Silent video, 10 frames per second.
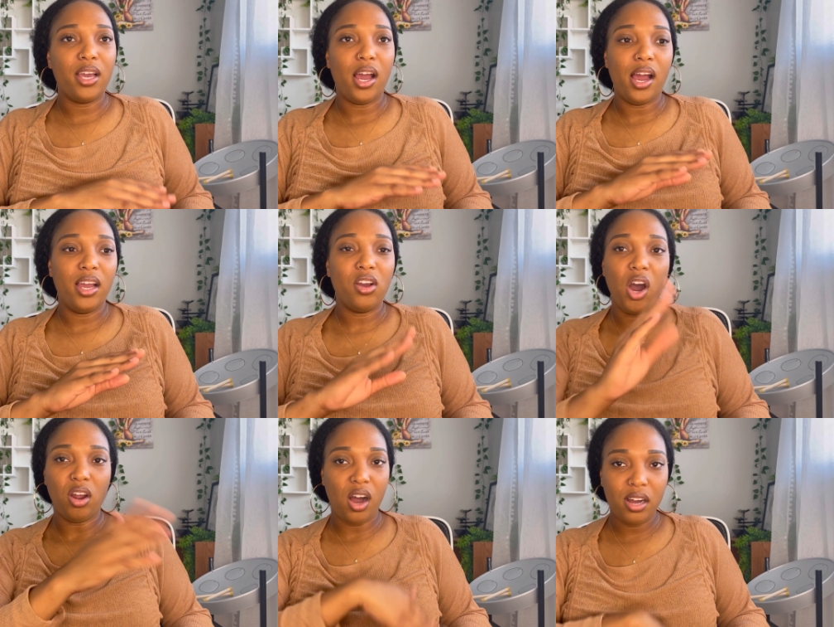I
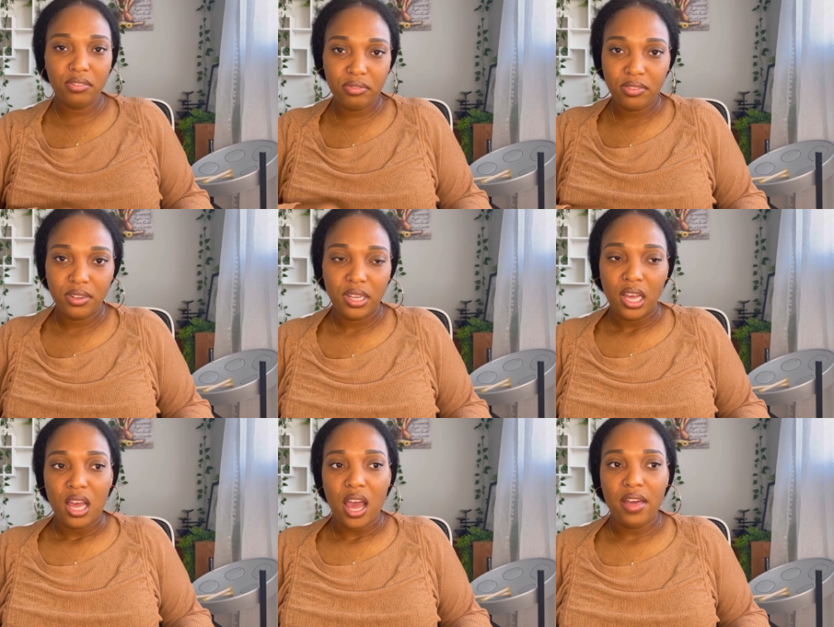got off,
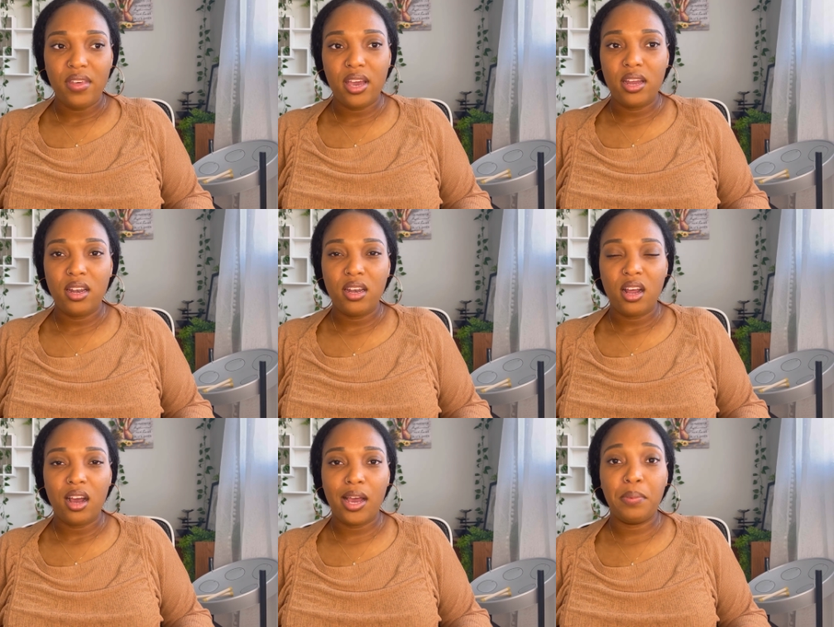and then
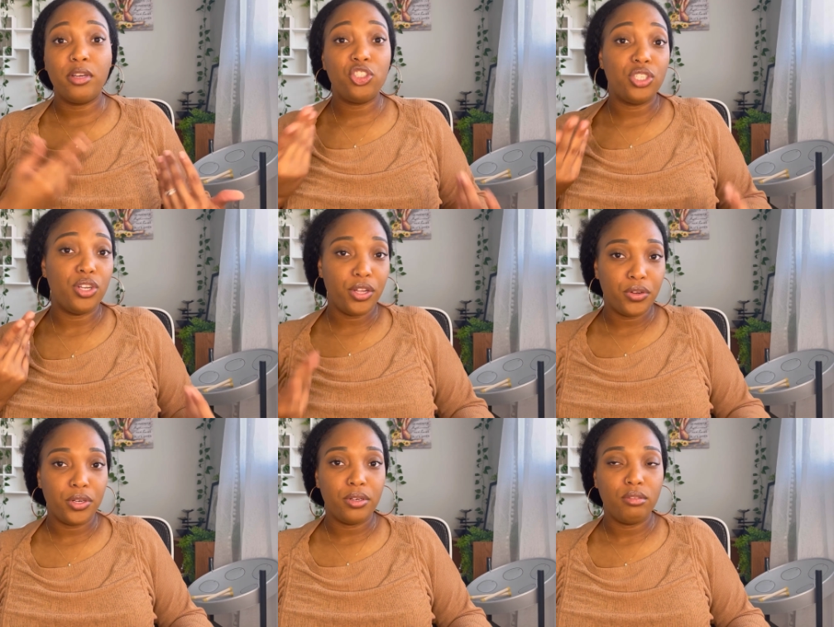I purchased
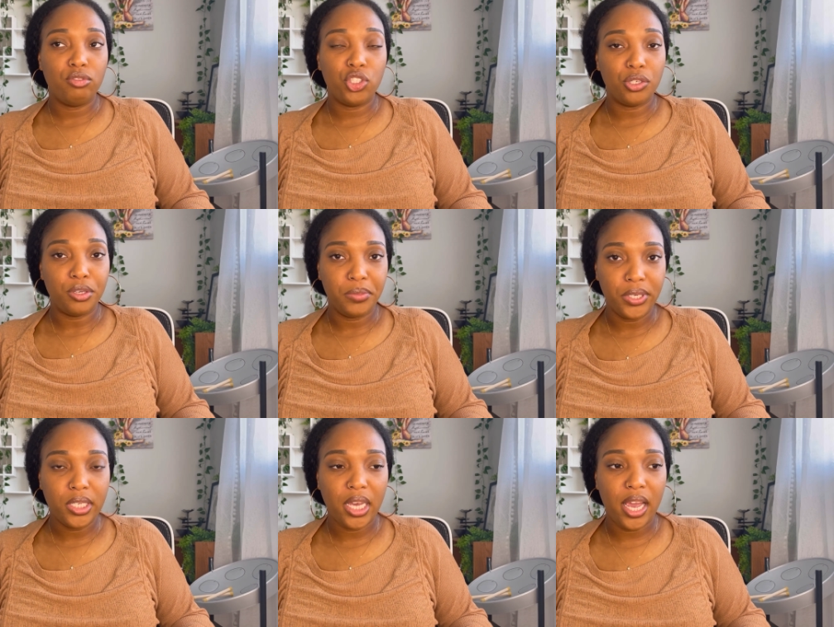another journal
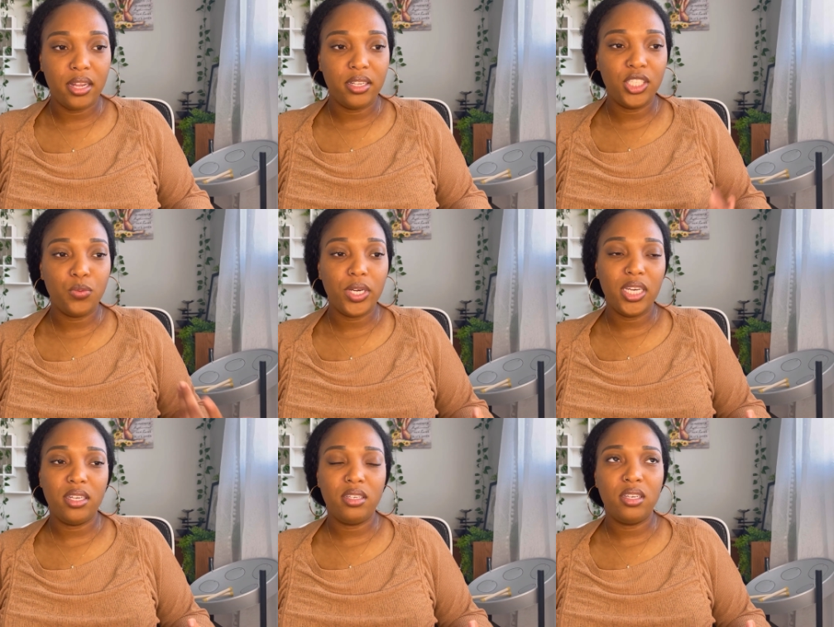book, and this
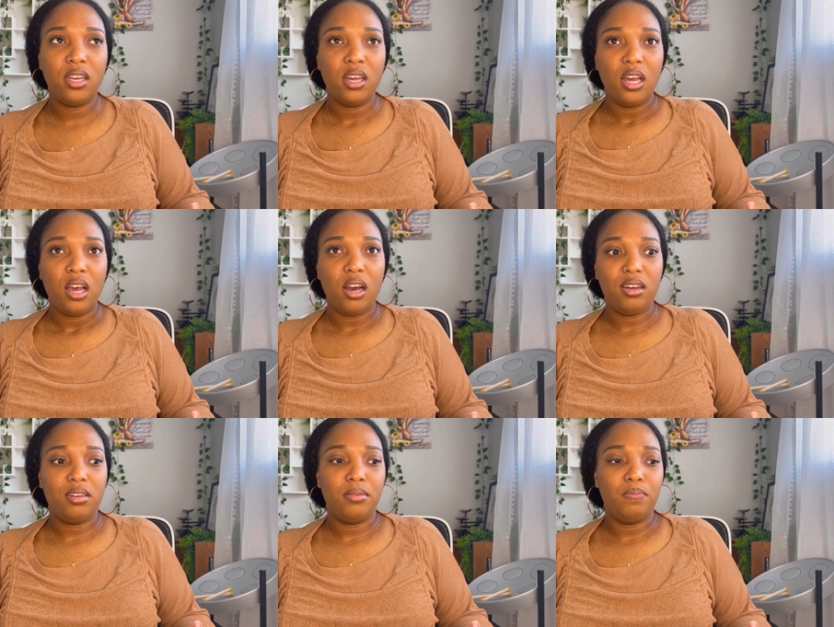one
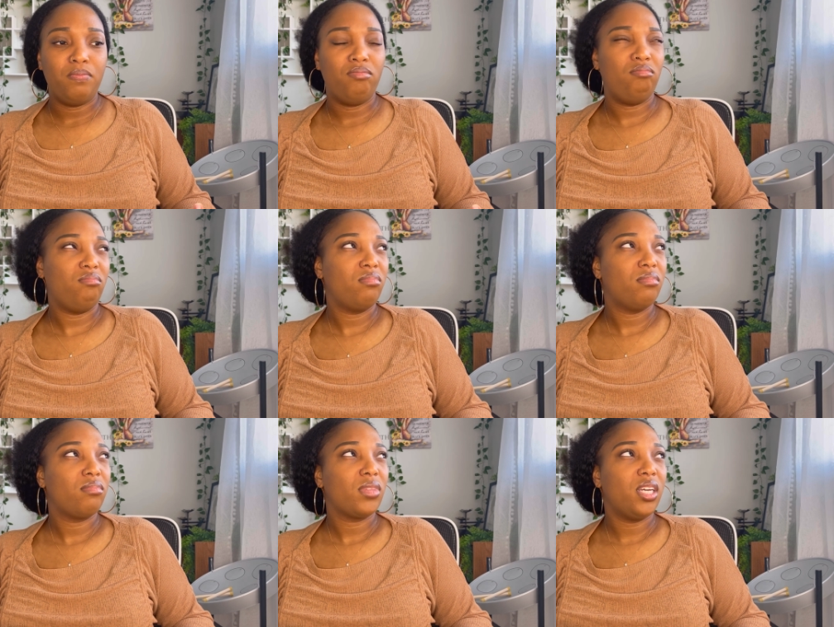
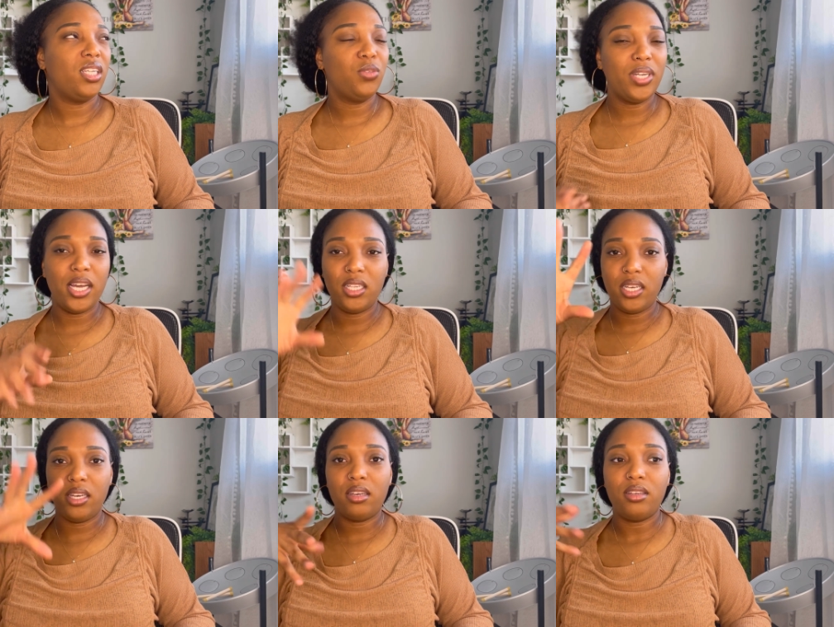had
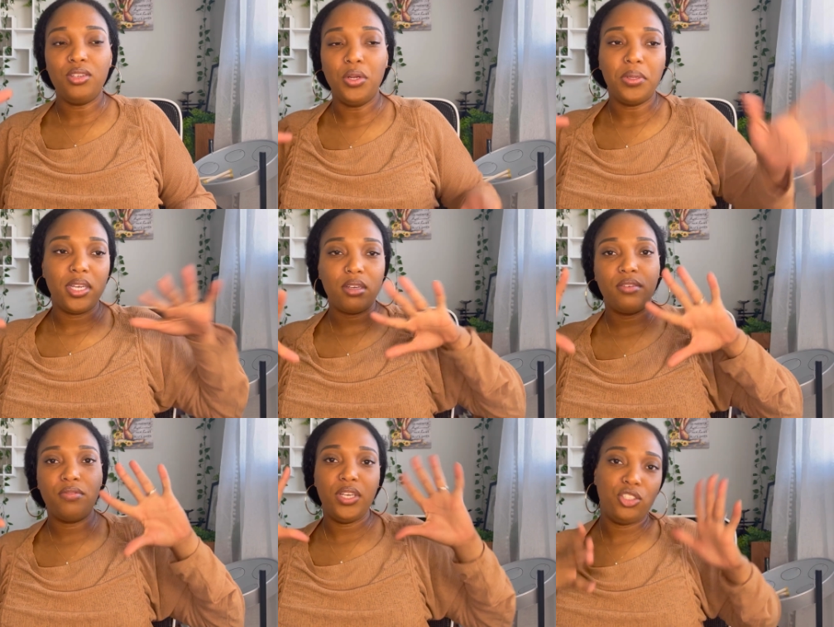like, you know, like
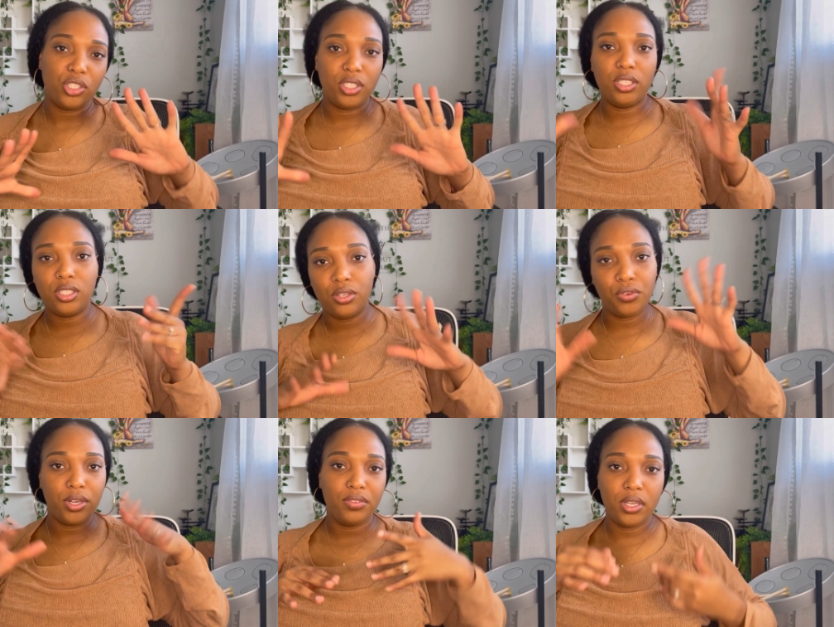features on the
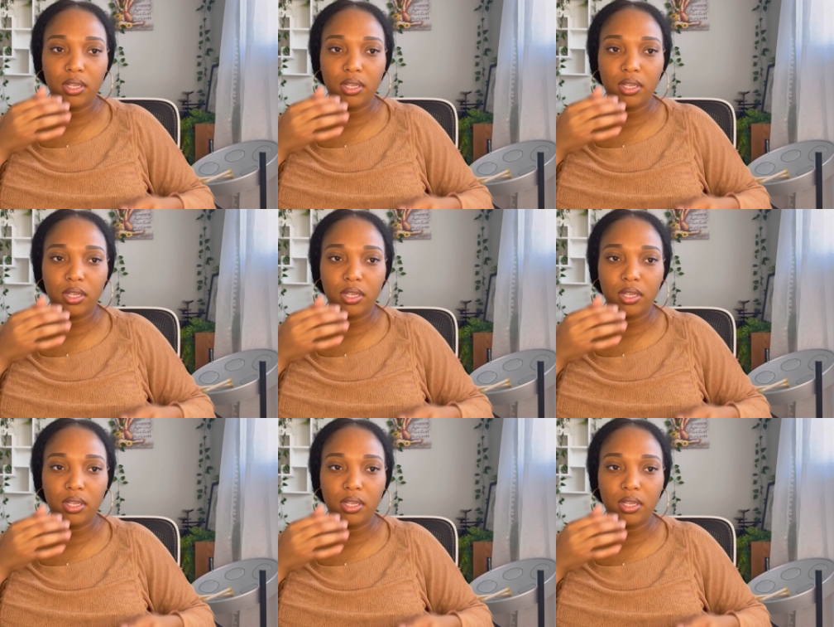front of it.